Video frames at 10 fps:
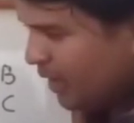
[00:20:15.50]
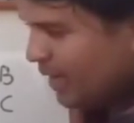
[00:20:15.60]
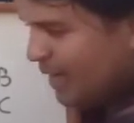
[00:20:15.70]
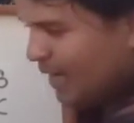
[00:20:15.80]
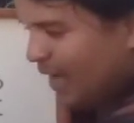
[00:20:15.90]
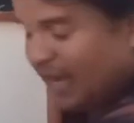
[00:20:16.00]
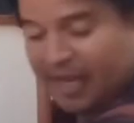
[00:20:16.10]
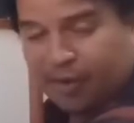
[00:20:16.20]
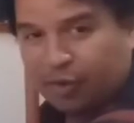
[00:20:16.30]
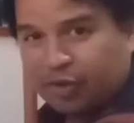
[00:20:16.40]
and
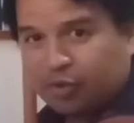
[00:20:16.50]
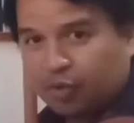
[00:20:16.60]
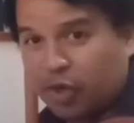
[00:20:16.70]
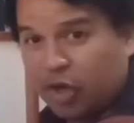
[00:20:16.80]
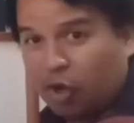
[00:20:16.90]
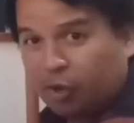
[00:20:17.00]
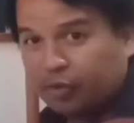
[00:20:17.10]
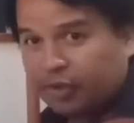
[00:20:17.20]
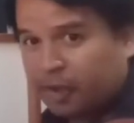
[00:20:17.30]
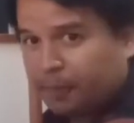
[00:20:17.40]
A on the 3 whole
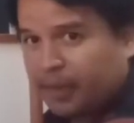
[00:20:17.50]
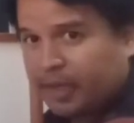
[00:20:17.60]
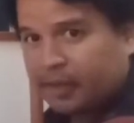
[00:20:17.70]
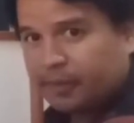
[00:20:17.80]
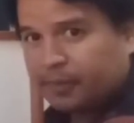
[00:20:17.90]
step bend.